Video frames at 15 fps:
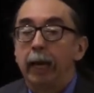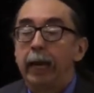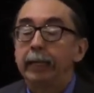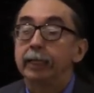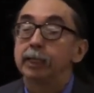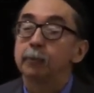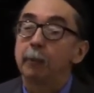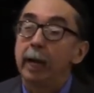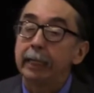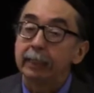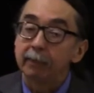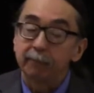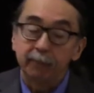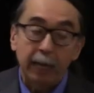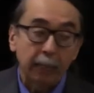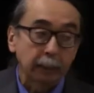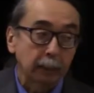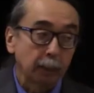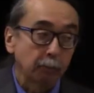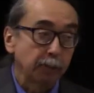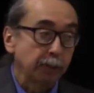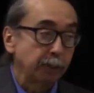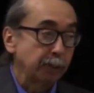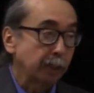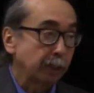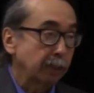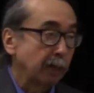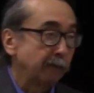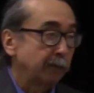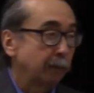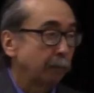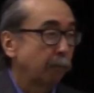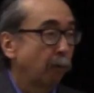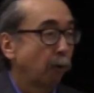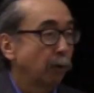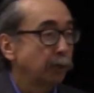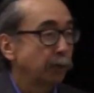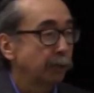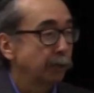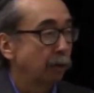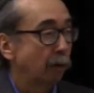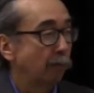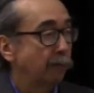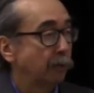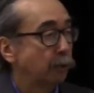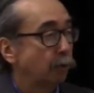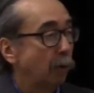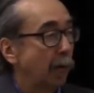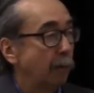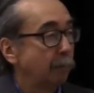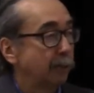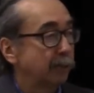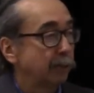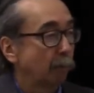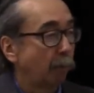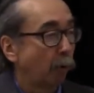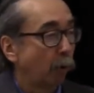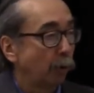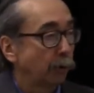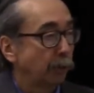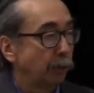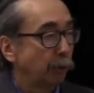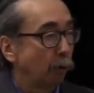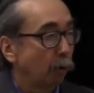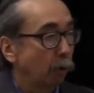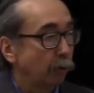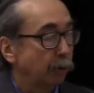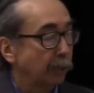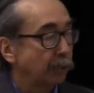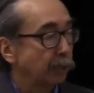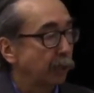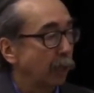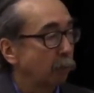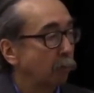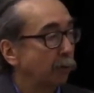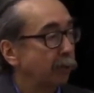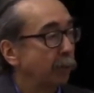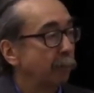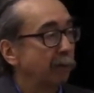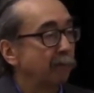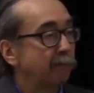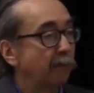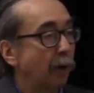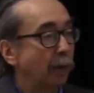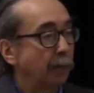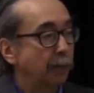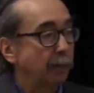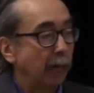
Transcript: And despite the fact that there was a significant portions of the tribe which supported the North and stuck with them and fought and